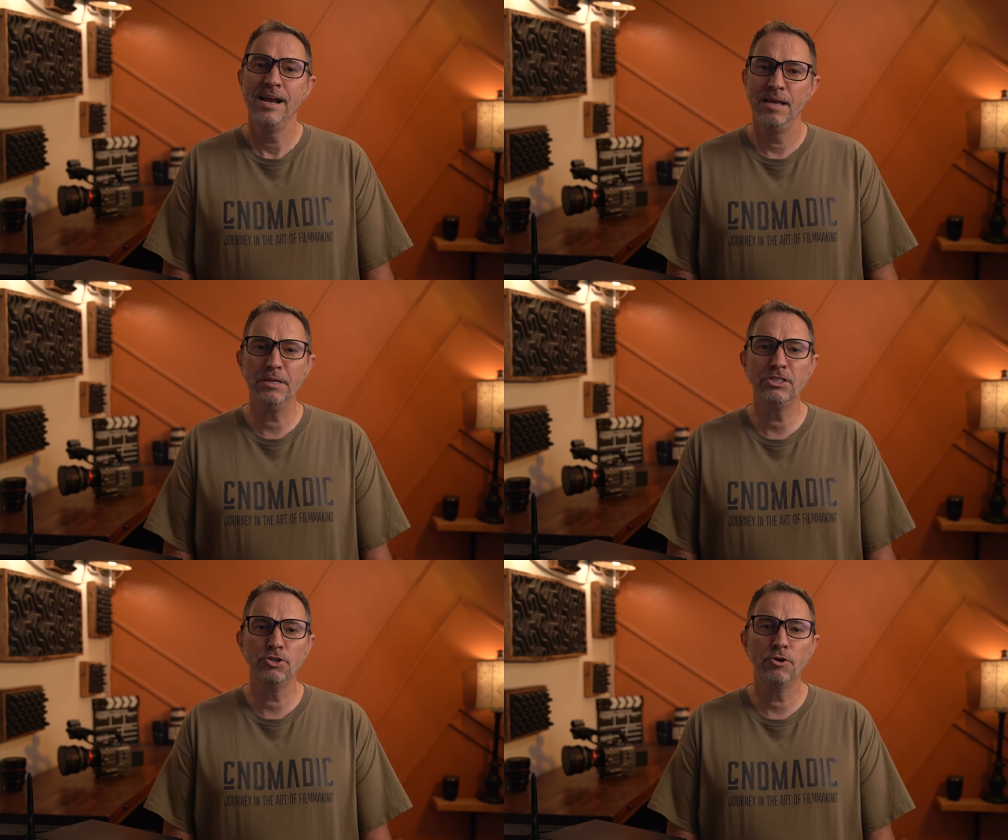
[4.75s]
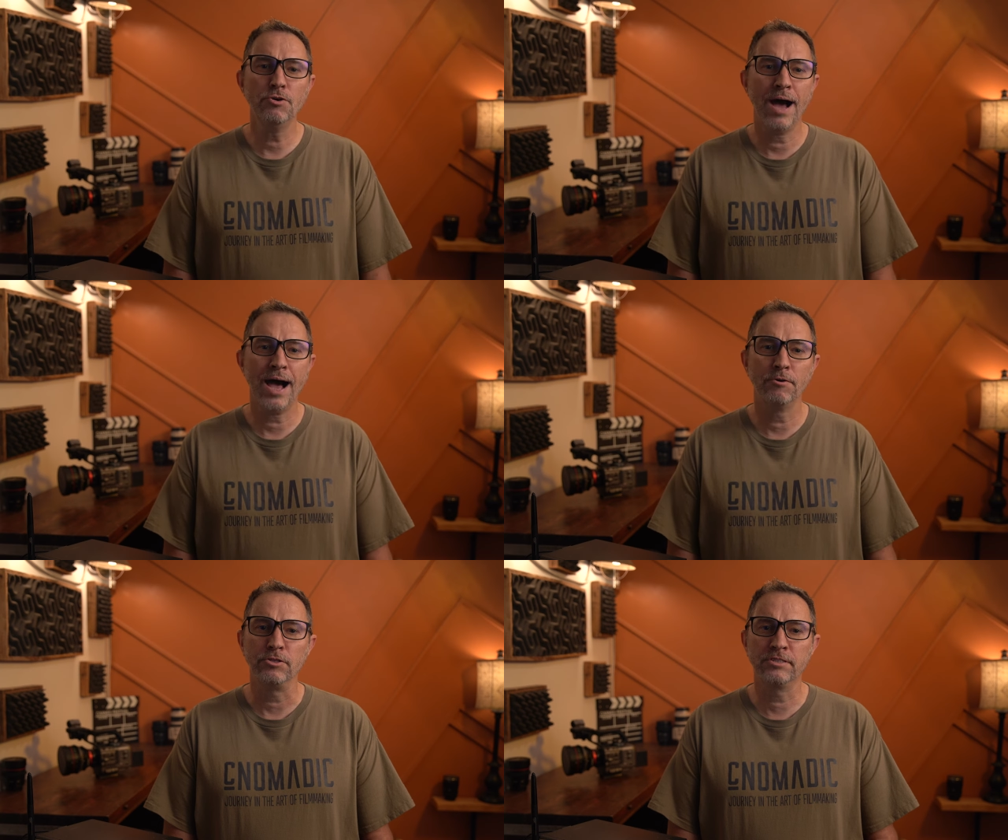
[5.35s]
Let me show you
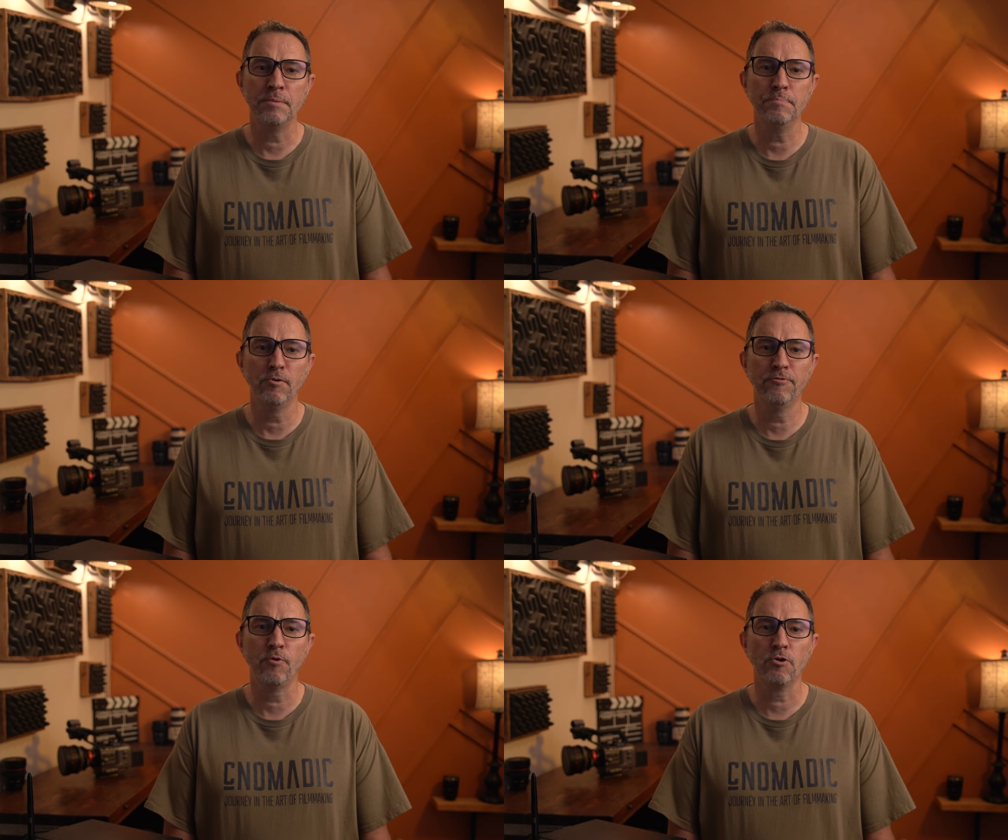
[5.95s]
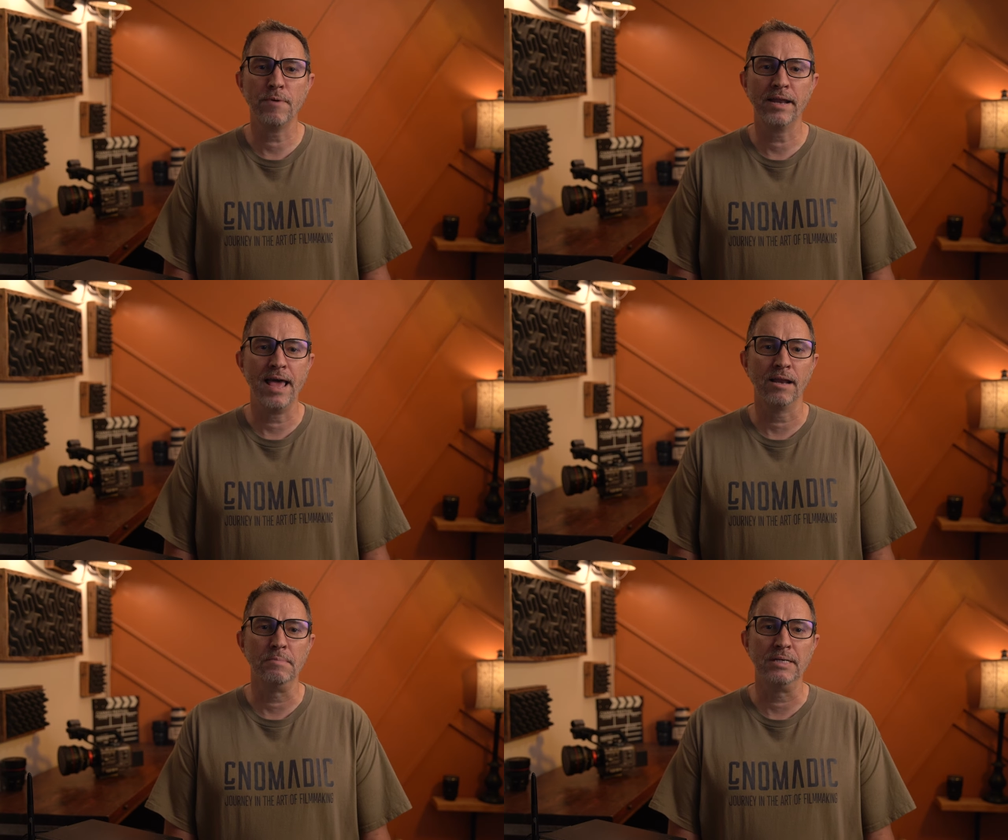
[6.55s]
how a simple foreground
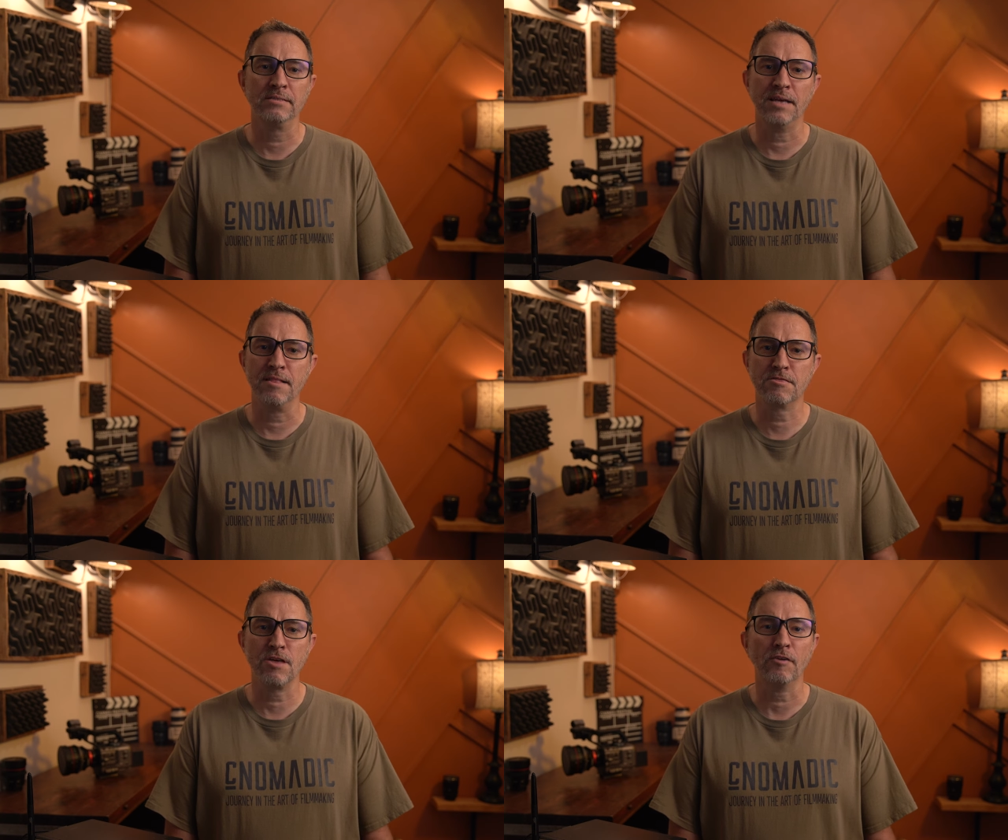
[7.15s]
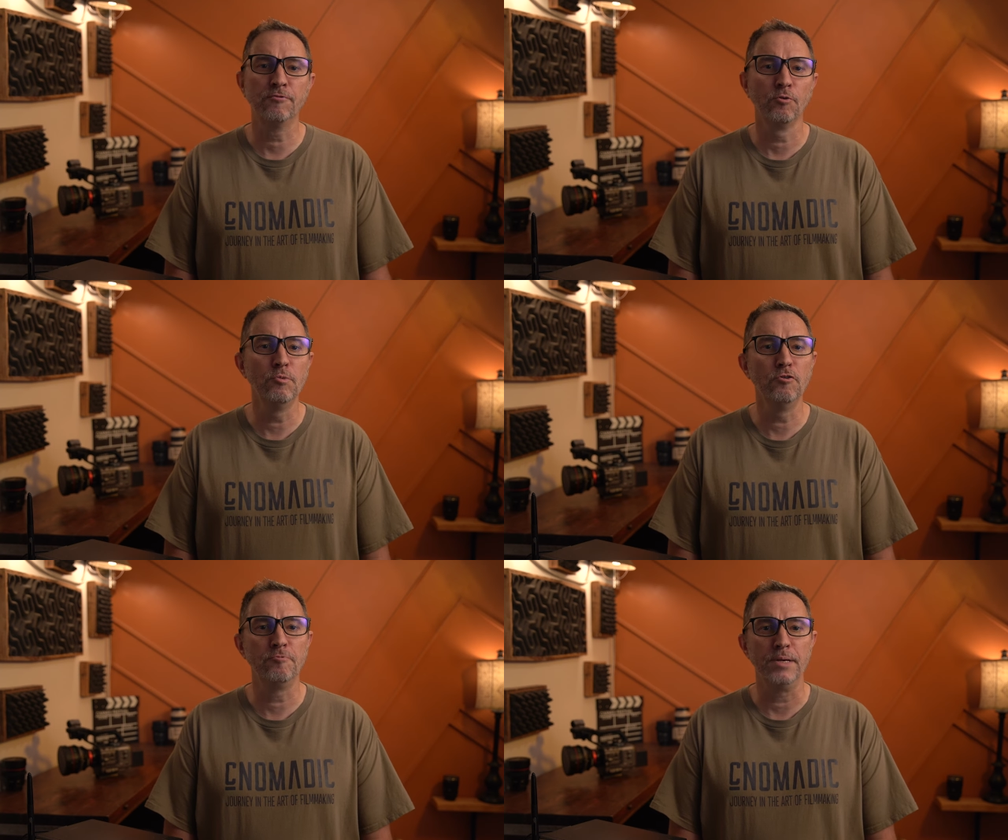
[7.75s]
elements and thoughtful
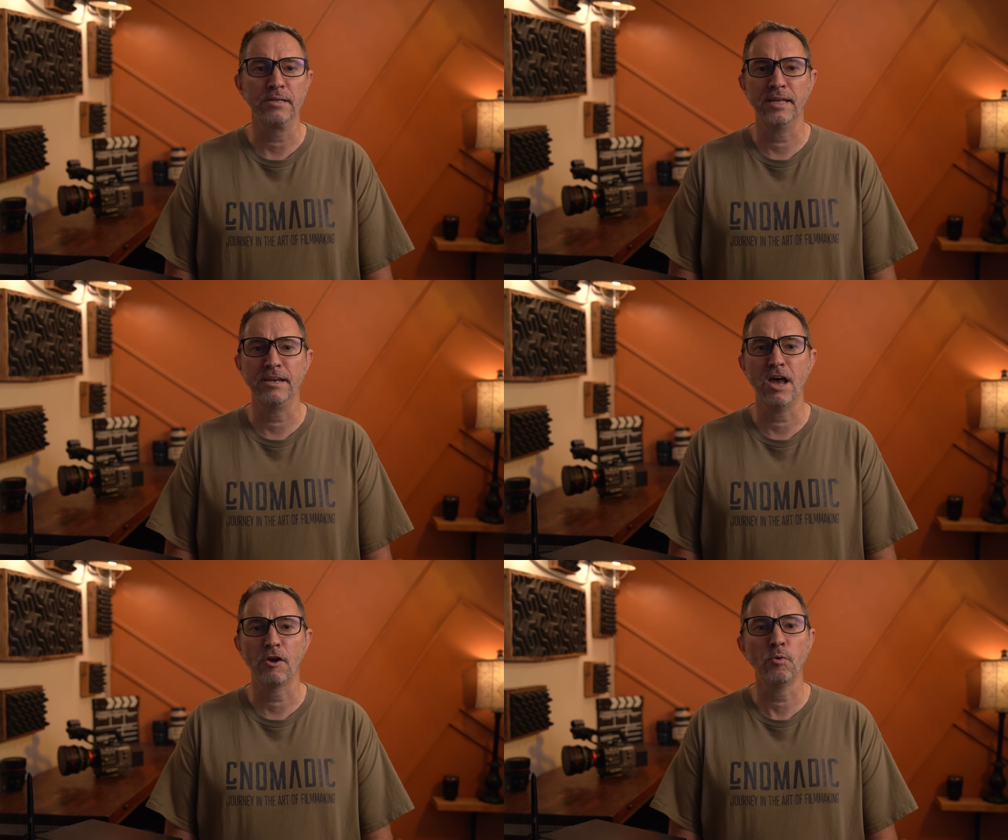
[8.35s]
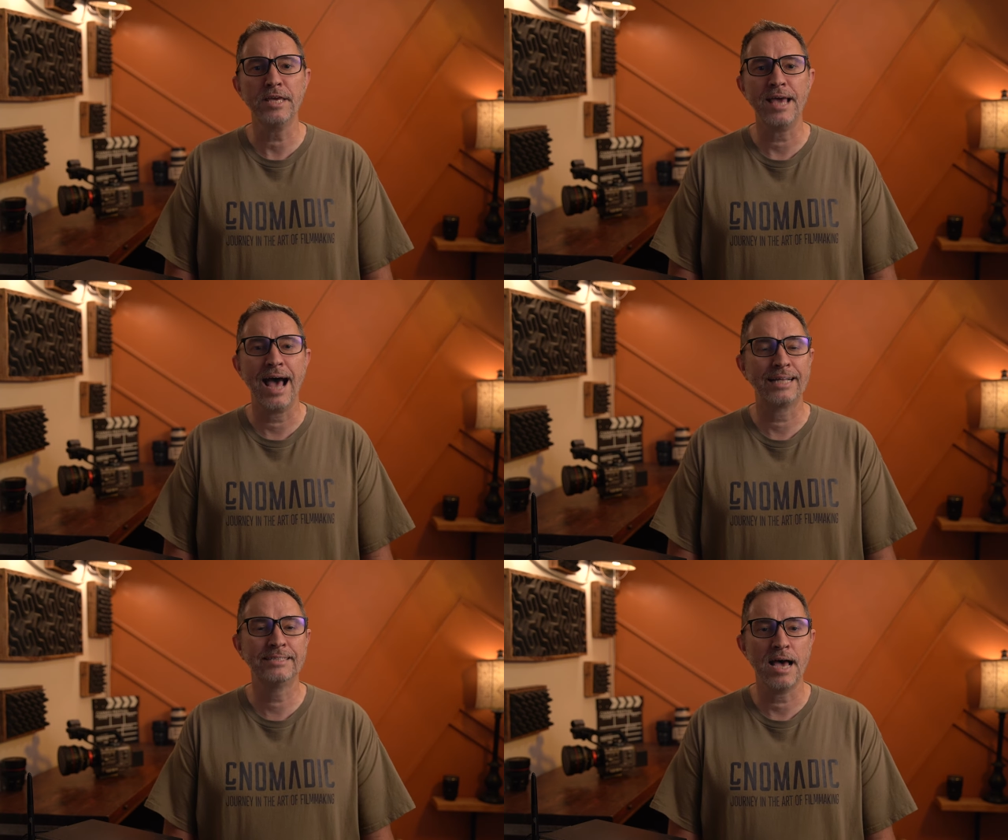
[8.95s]
movement can not only
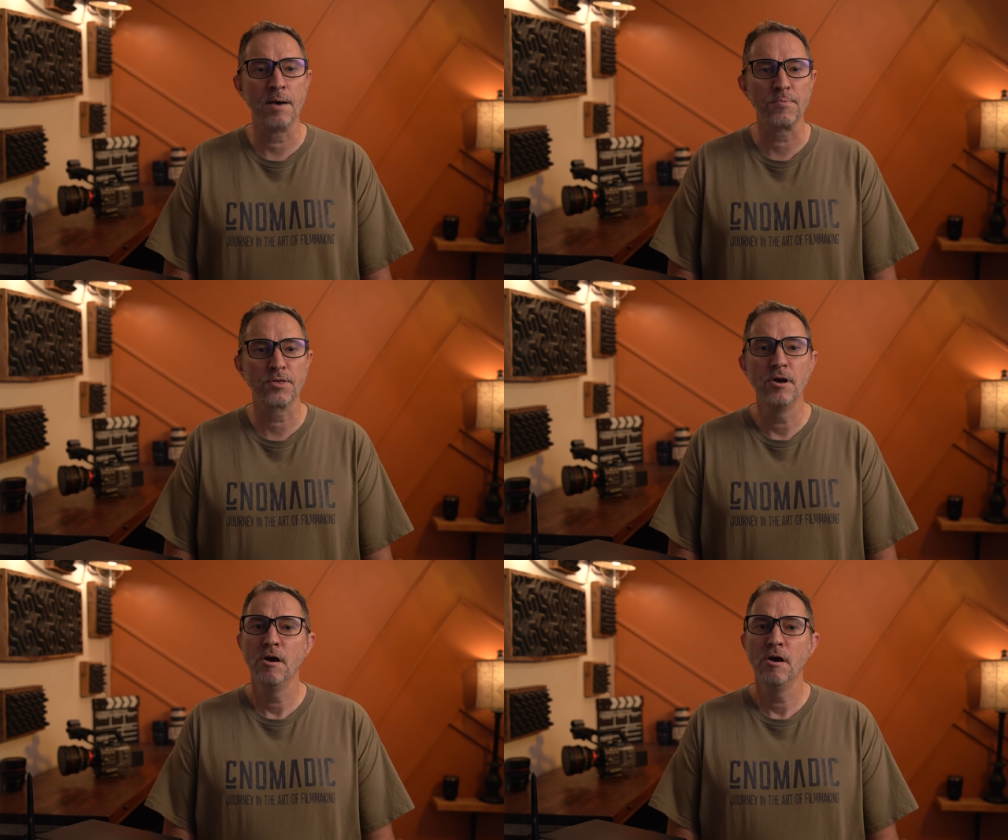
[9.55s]
add depth,